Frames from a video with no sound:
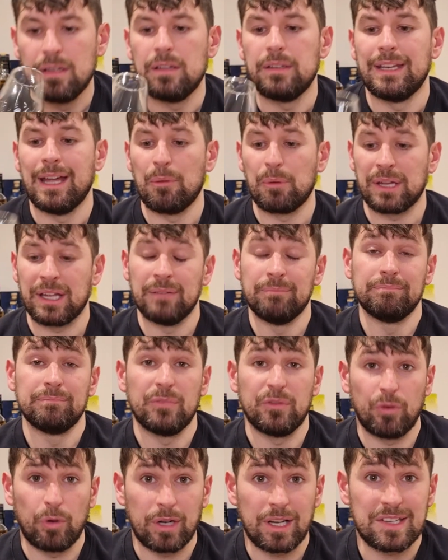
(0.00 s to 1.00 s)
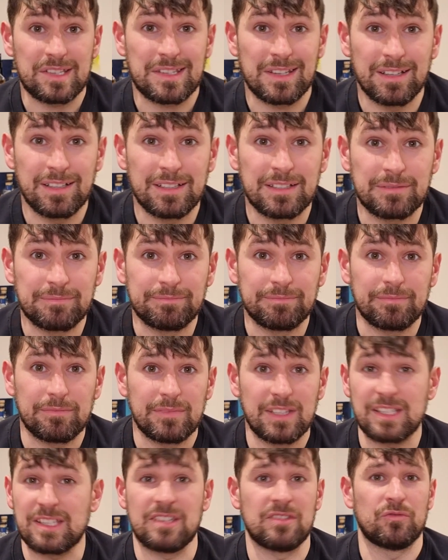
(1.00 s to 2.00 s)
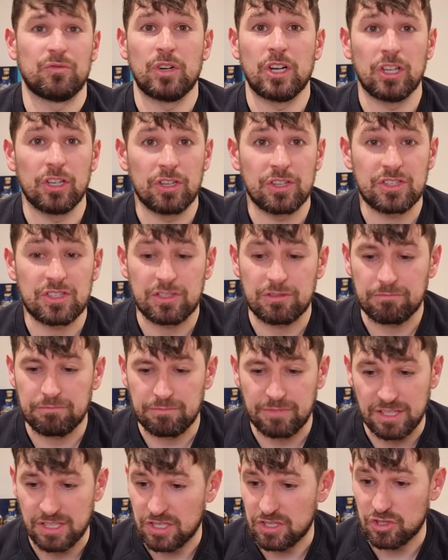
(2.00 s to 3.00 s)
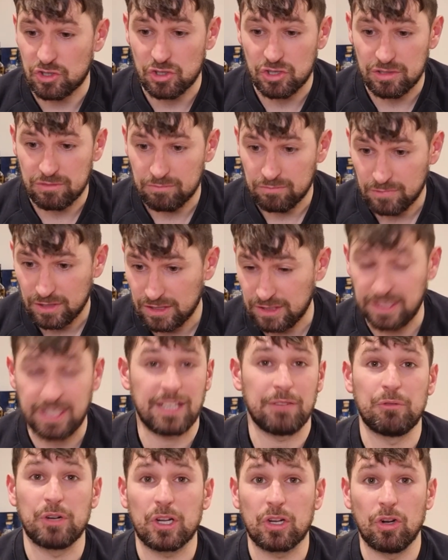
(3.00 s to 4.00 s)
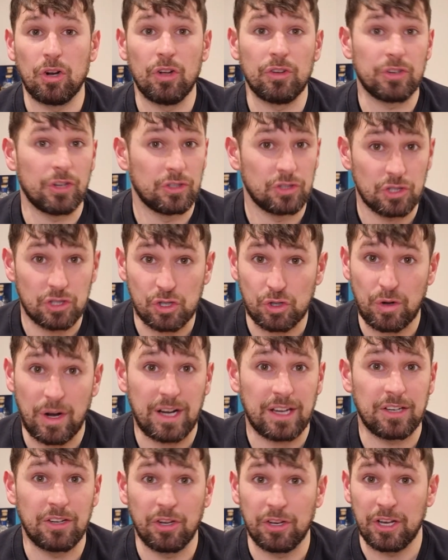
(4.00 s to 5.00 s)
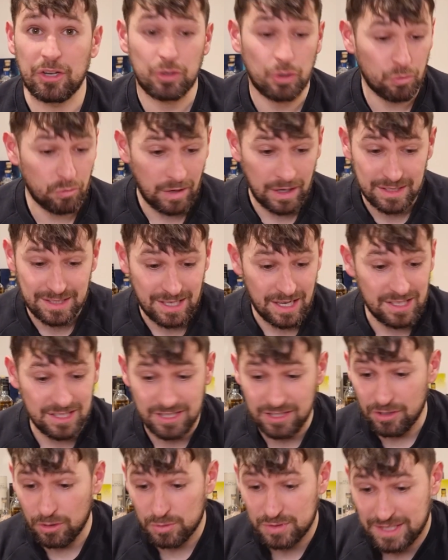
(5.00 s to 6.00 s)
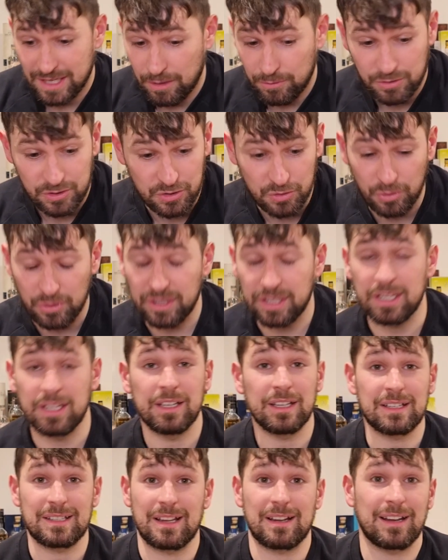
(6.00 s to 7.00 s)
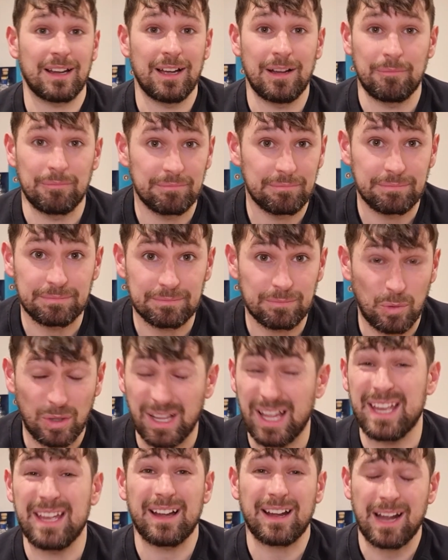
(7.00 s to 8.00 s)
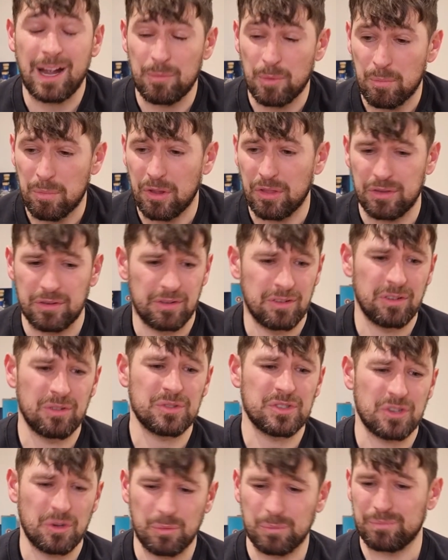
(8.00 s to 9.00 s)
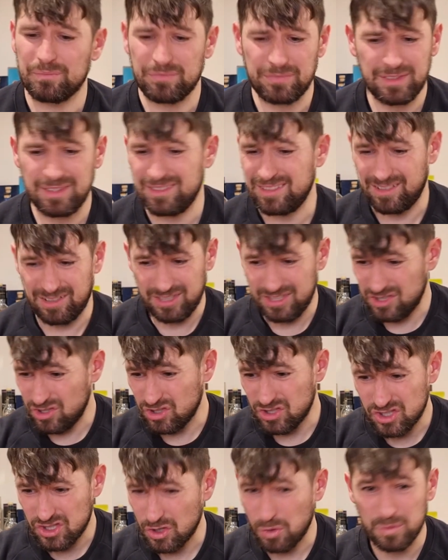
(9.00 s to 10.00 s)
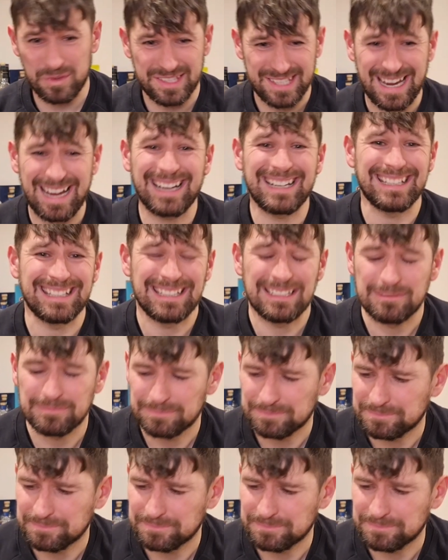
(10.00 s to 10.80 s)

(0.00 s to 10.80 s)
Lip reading: Now again, before I get started, this isn't rehearsed. This is just clicking record and just cracking on. I don't write tasting notes down. There's nothing here because I can't. Well, A, I can't be bothered, and also it's just so untidy.